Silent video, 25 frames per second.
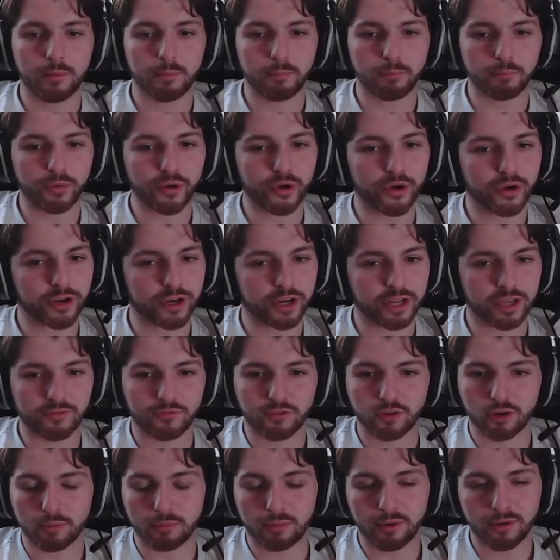But if
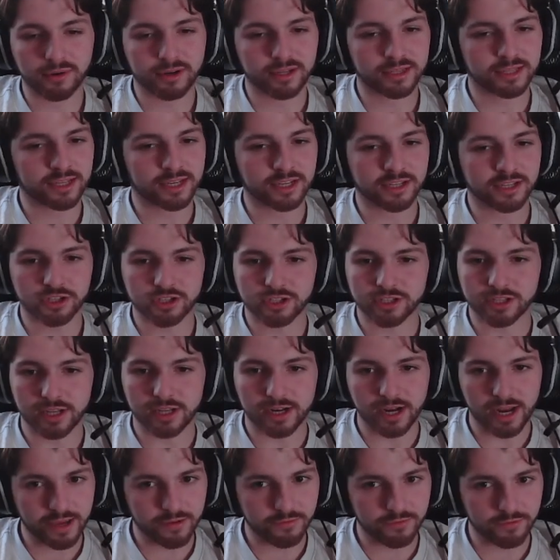your opponent can just
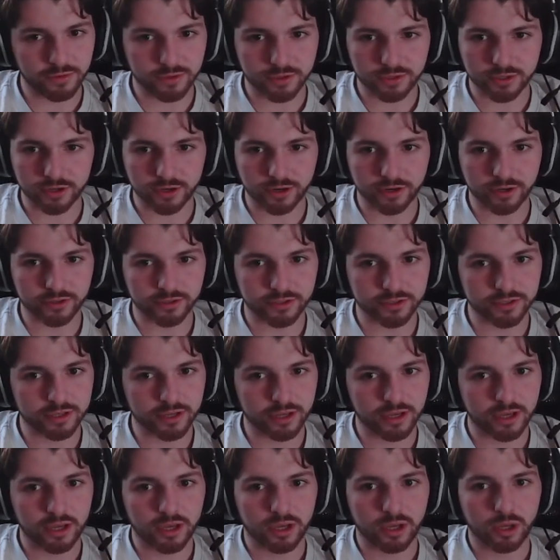delay a few turns,
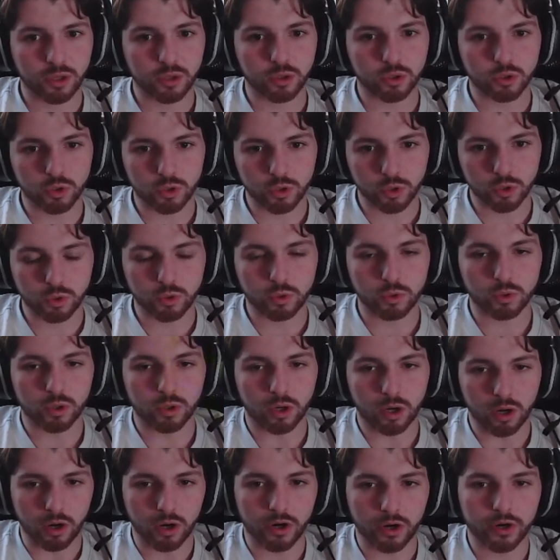you
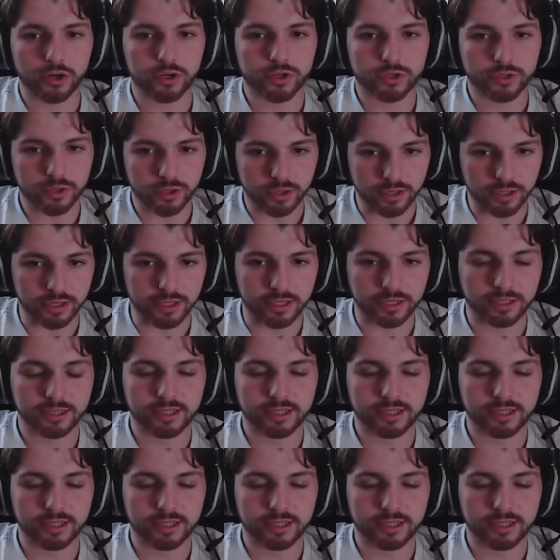are struggling.